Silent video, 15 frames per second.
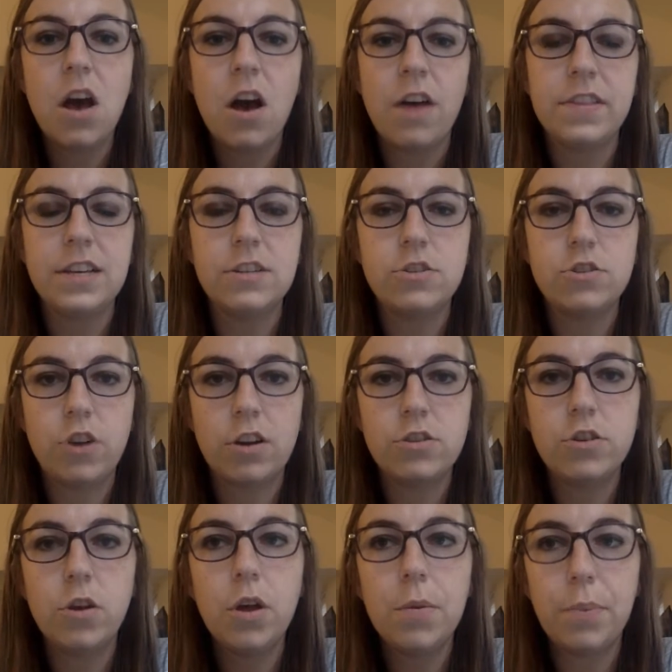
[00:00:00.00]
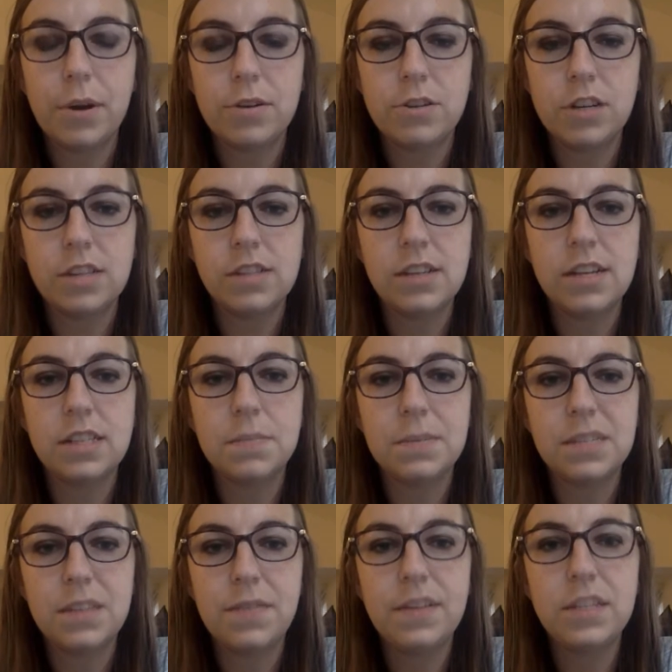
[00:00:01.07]
on the instructional approaches and
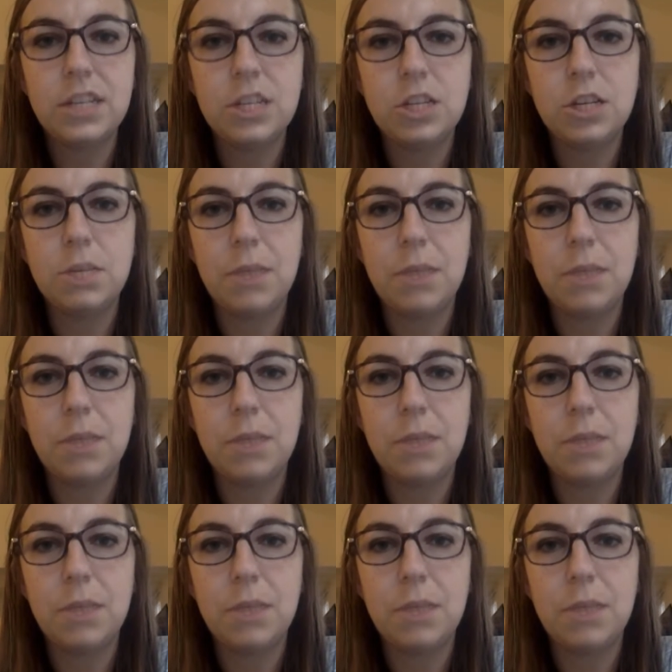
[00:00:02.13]
specific teaching